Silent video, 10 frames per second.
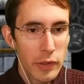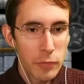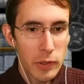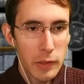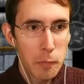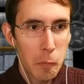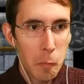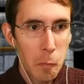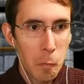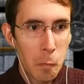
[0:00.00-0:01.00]
Jeffrey.
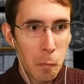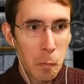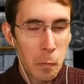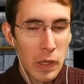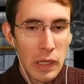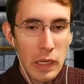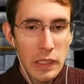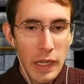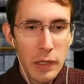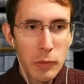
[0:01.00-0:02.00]

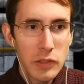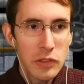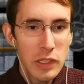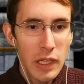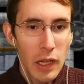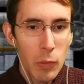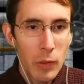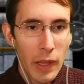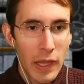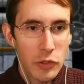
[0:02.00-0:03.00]
Kind of want to see how
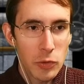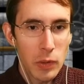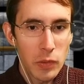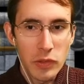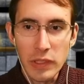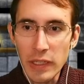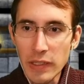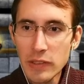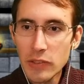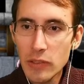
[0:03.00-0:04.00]
well Azuros
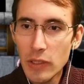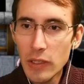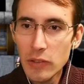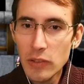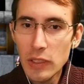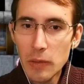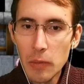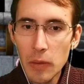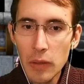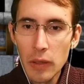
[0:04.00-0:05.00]
does, honestly.
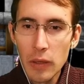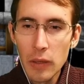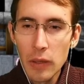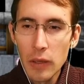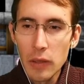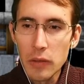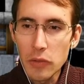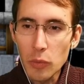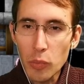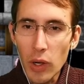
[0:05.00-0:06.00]

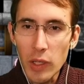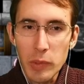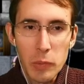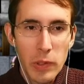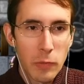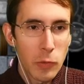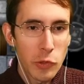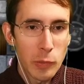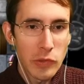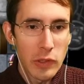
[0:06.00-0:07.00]
This will probably be
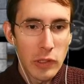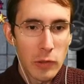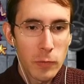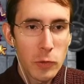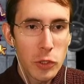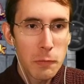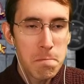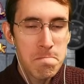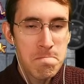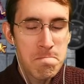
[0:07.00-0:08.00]
reinforcements in the near future.